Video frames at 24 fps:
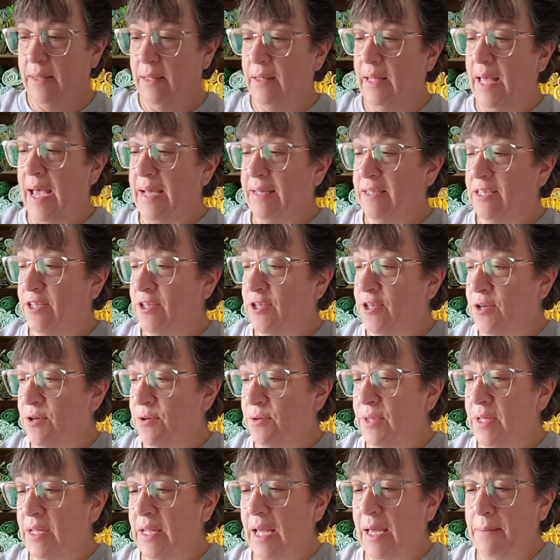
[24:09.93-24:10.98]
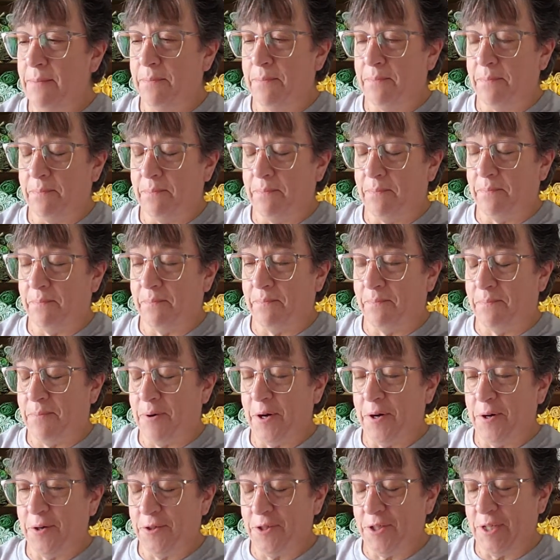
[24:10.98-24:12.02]
the last two that I
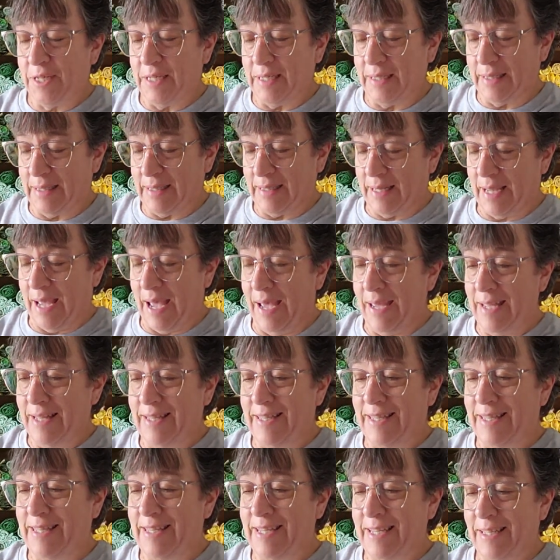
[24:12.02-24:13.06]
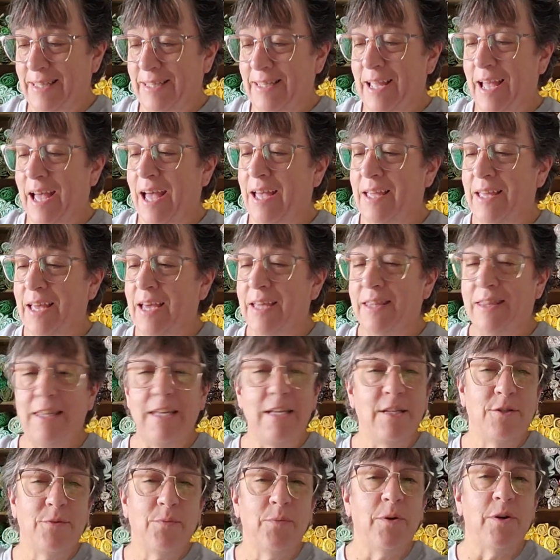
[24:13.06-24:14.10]
purchased, I didn't,
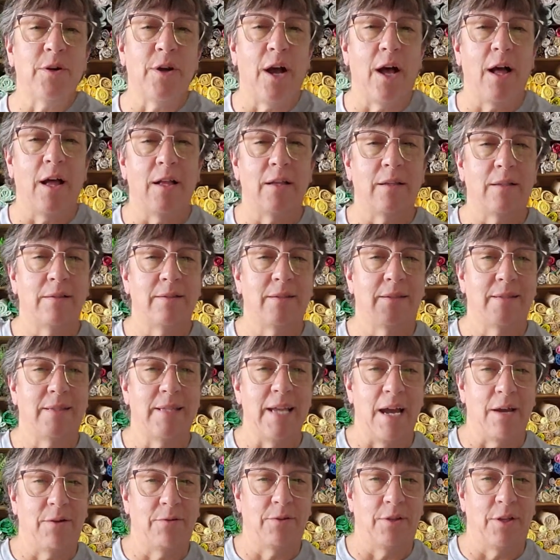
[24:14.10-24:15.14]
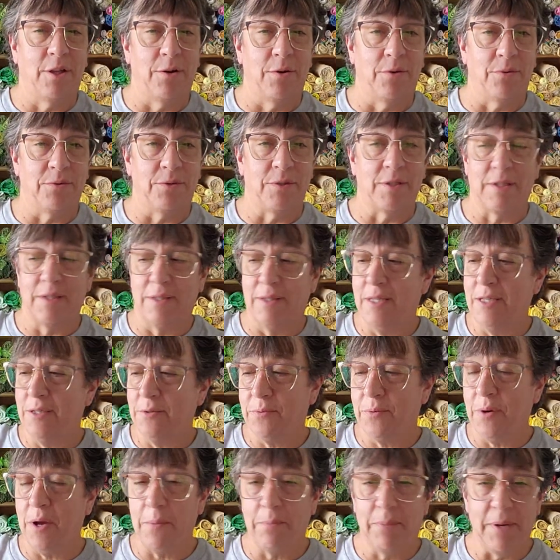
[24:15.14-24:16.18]
these were all downloads.
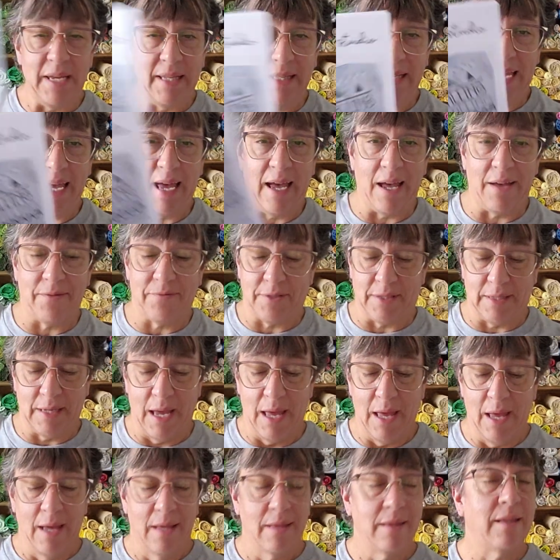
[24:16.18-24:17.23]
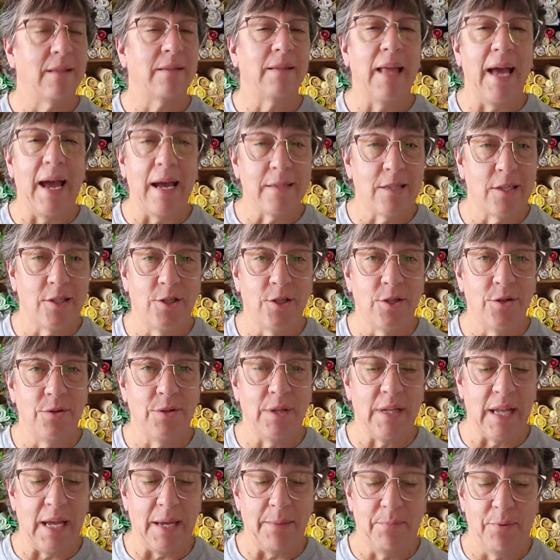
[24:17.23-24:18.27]
These were all PDFs. The last two
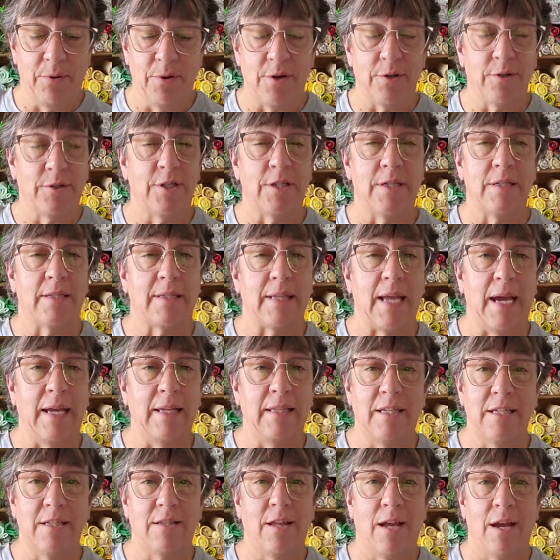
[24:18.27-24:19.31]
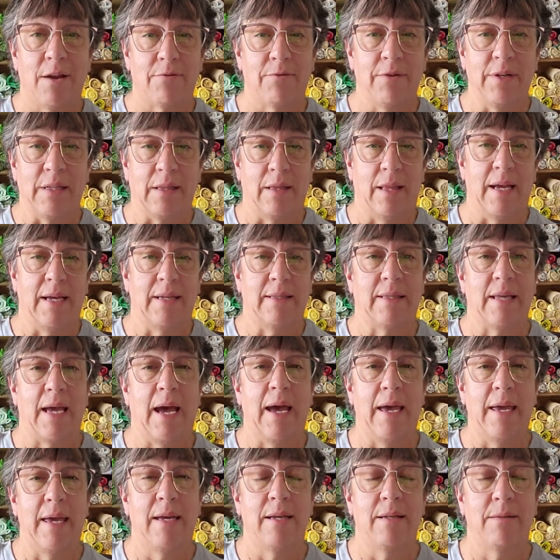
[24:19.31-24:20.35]
that I purchased, I did not realize
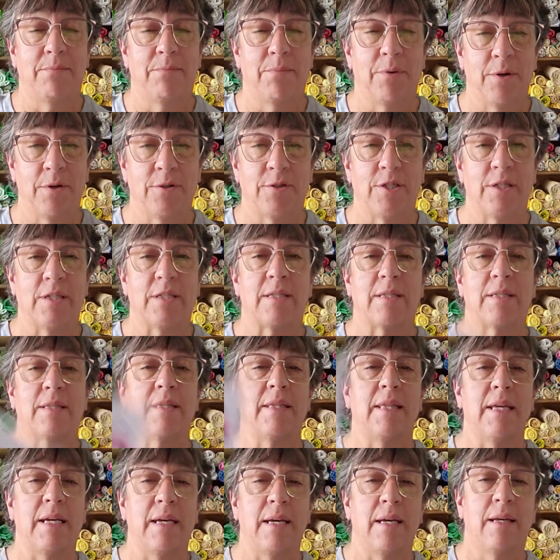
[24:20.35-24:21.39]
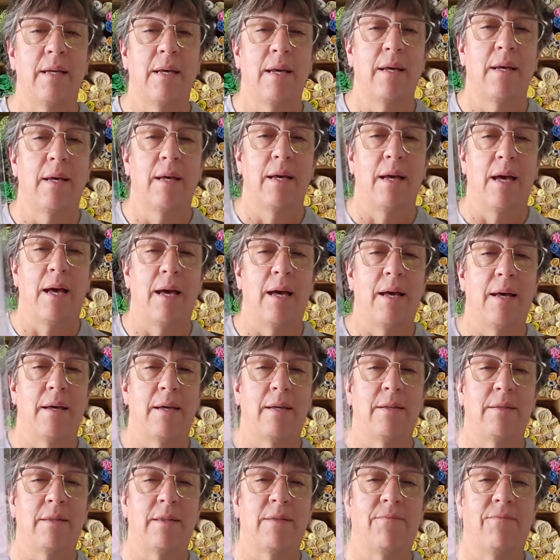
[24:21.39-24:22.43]
I had purchased the,
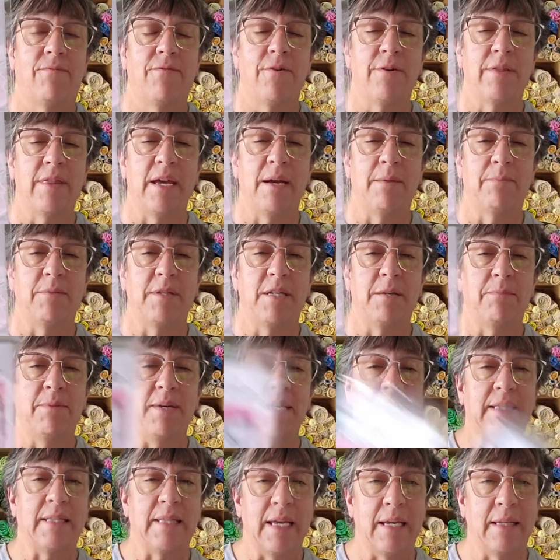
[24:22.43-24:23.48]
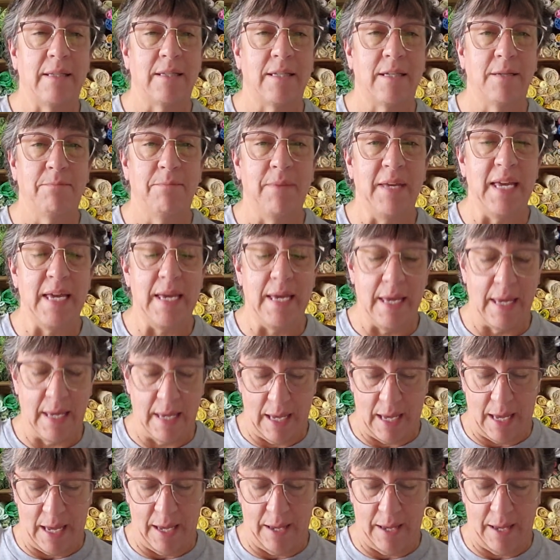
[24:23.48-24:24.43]
for them to be sent to me